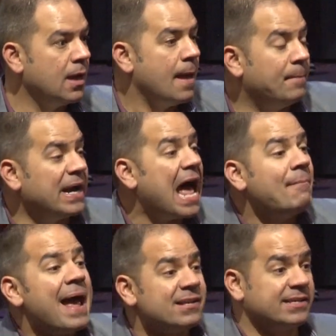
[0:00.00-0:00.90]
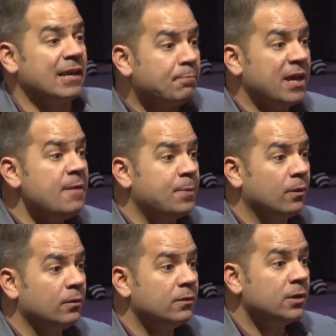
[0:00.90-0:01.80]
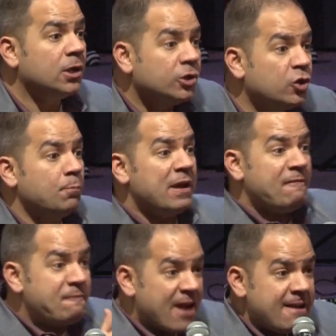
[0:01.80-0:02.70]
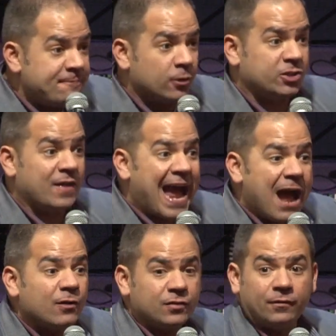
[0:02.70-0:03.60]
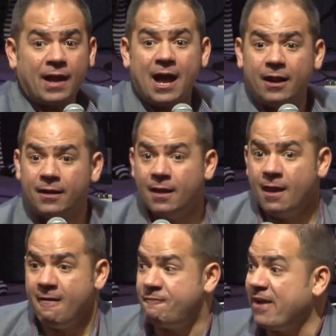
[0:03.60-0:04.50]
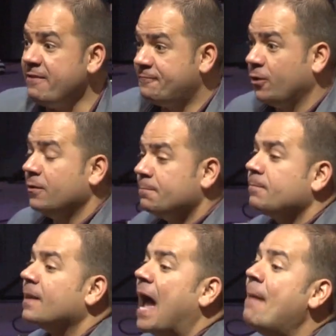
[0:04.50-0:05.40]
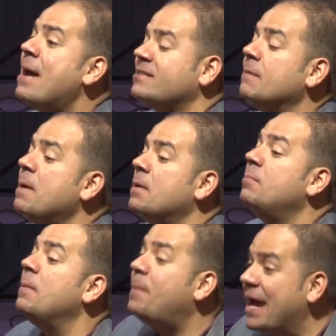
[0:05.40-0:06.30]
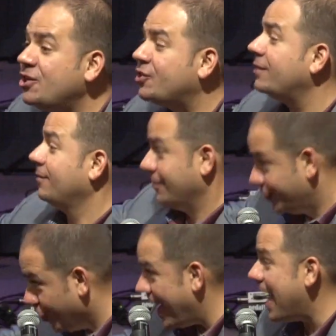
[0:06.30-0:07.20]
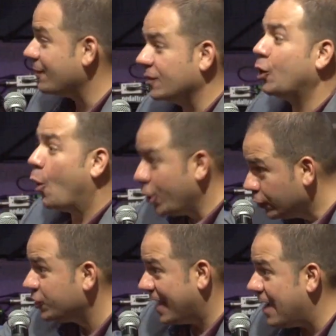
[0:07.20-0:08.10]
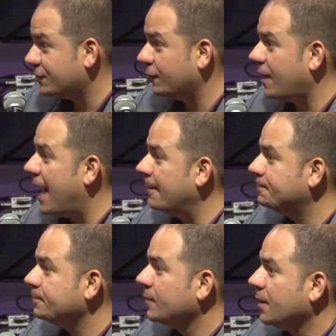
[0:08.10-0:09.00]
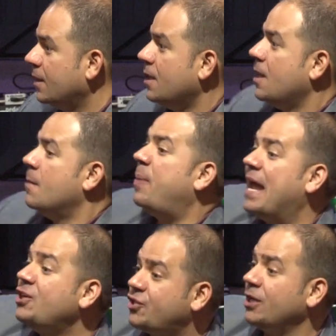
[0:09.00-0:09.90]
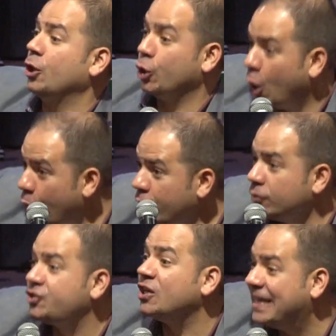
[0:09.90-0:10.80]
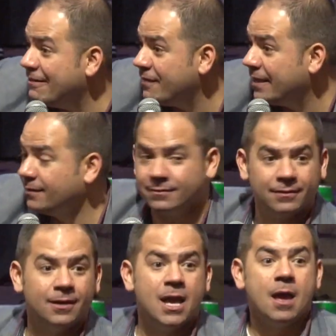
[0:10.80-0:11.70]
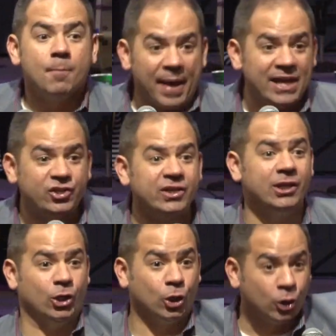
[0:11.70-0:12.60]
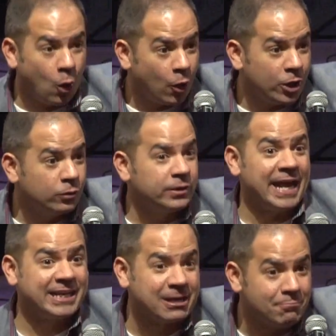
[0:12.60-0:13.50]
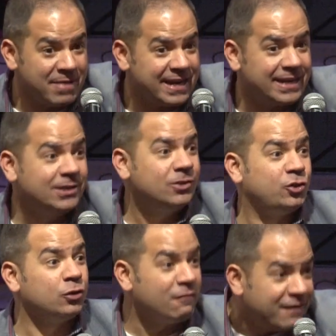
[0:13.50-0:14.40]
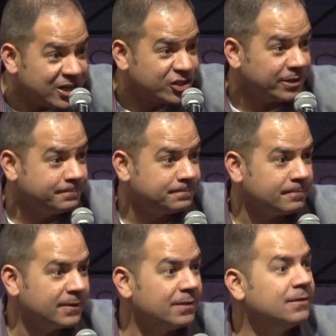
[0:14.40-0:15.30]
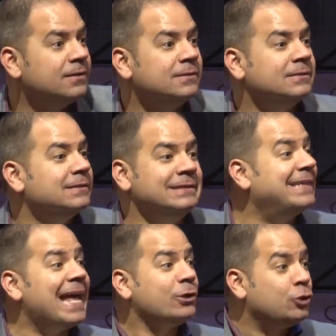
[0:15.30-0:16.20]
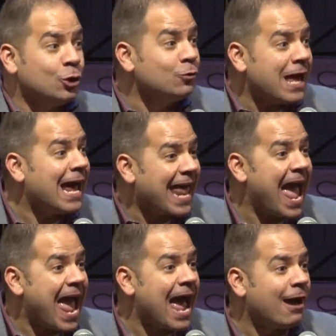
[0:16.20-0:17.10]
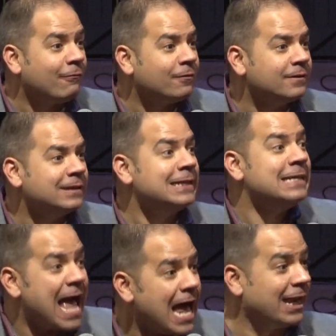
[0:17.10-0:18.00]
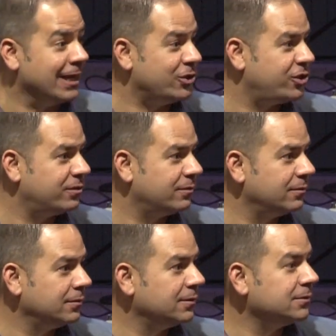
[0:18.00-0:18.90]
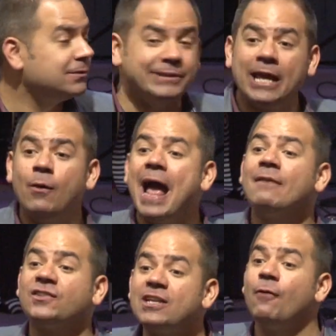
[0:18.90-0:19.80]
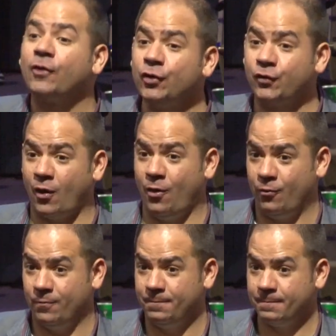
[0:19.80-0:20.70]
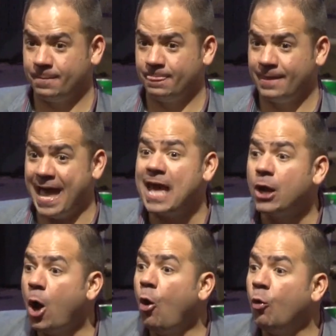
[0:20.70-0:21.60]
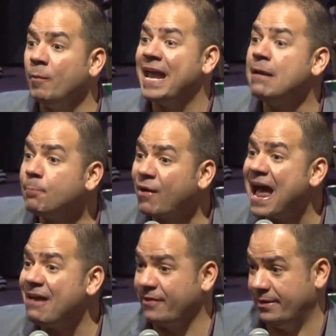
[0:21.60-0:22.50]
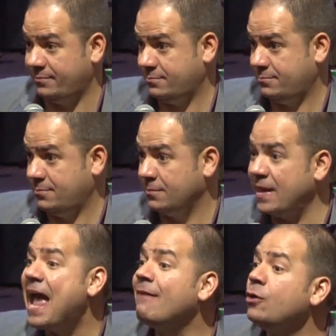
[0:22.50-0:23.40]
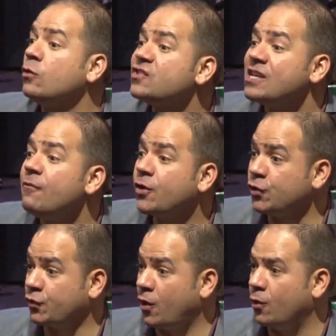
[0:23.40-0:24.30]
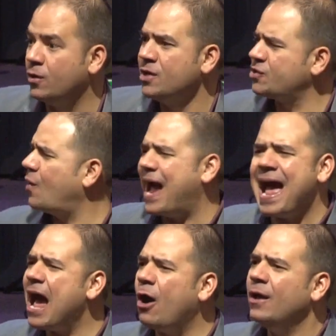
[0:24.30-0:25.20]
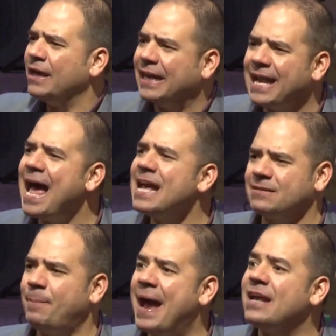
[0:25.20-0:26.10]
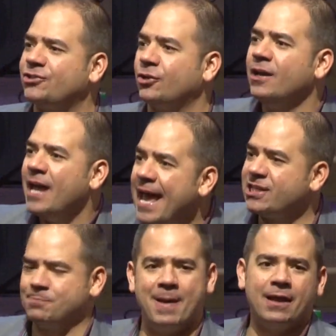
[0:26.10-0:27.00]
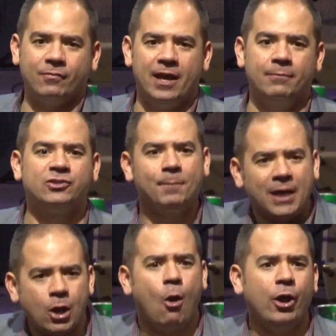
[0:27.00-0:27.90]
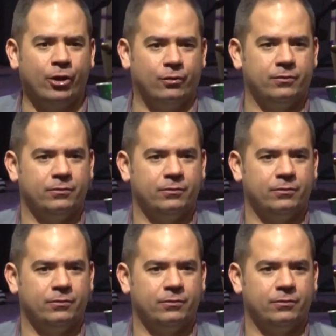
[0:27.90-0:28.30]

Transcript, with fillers: But I'm asking people to be faithful to the house of God, faithful. I'm asking people to be patient to the house, loyal to the house of God, patient, loyal to giving, patient, loyal, and committed to the vision that do not have knowledge. They don't have self control at home, in private. They have no self control. So, how can I, as a pastor, expect them to be loyal?